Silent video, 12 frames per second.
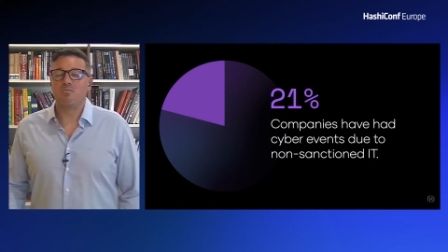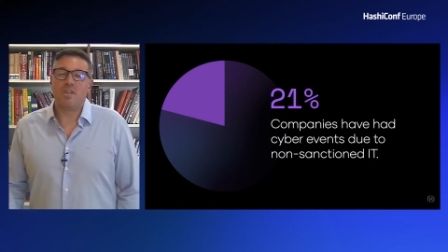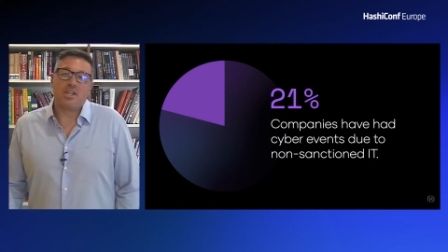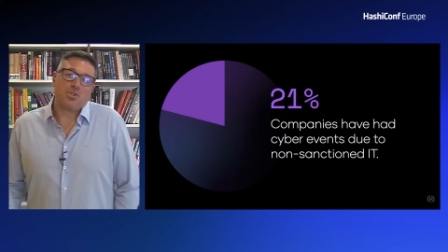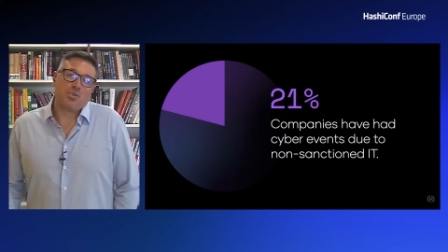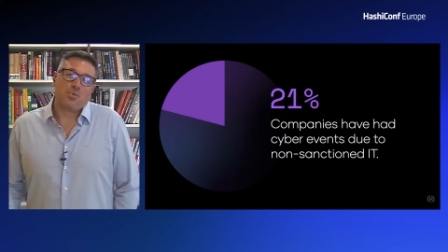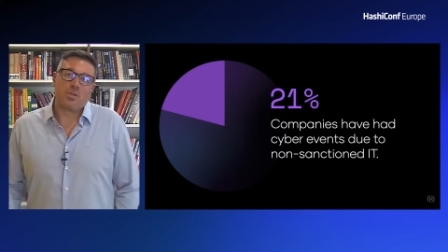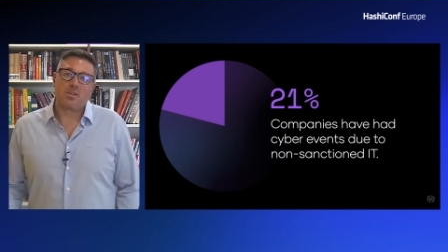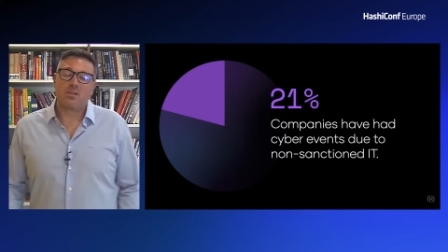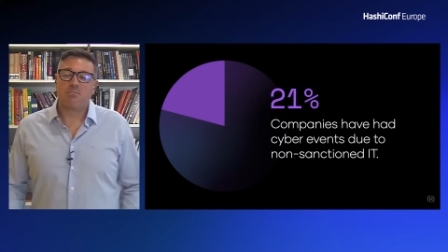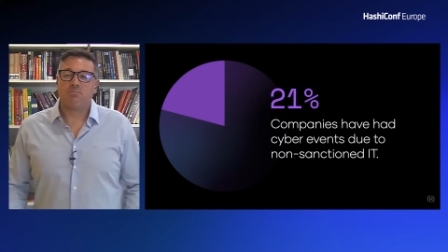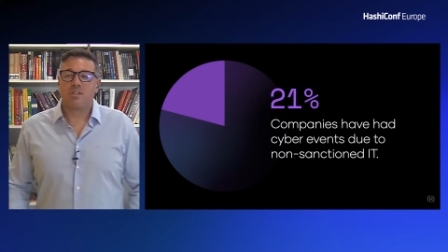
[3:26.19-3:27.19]
issues
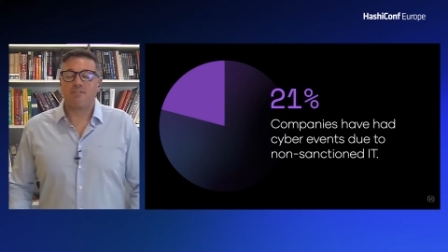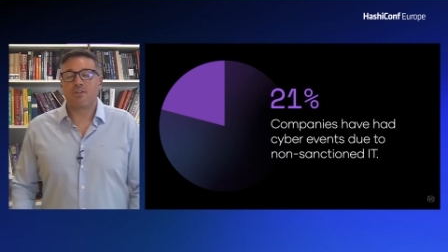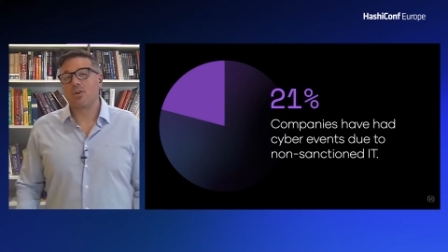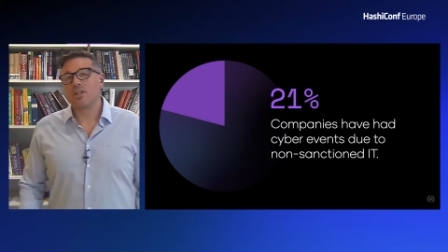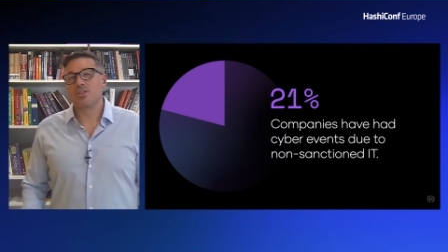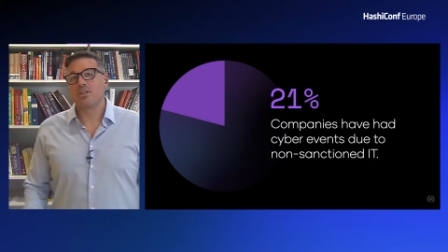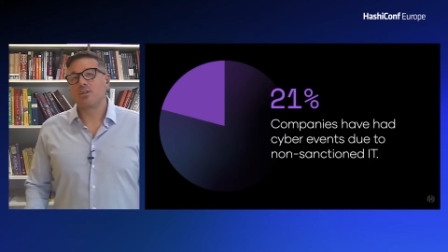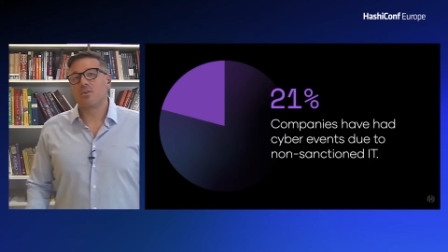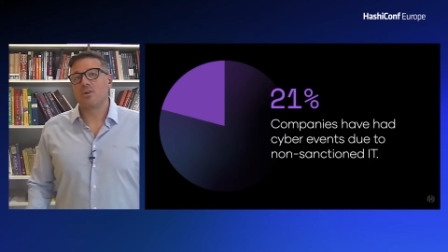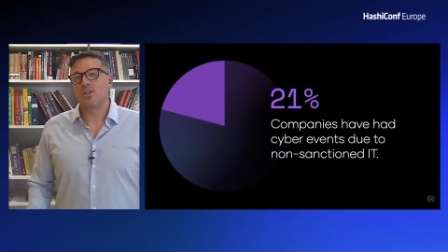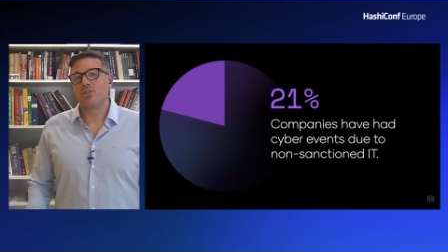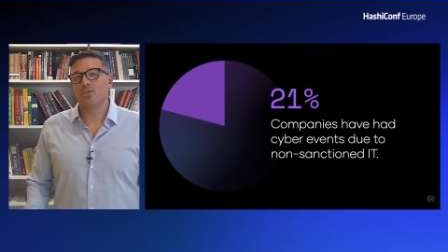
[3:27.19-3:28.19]
with configuration
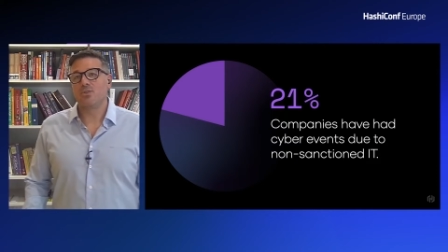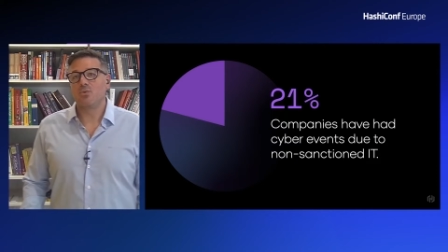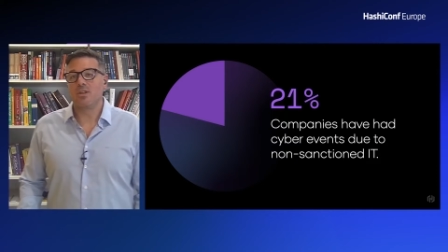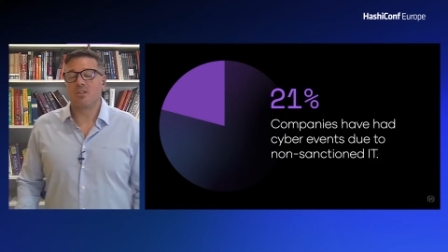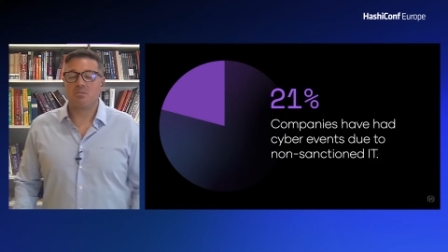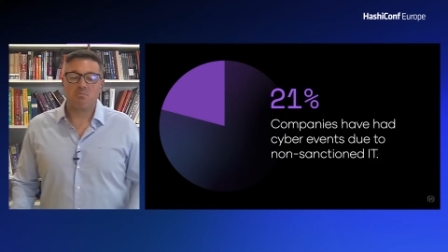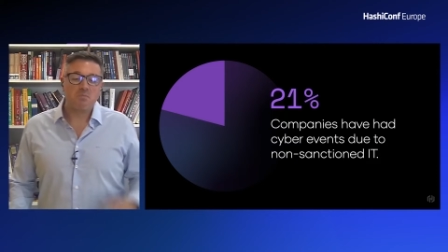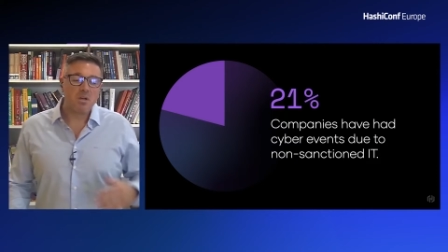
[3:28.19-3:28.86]
or issues with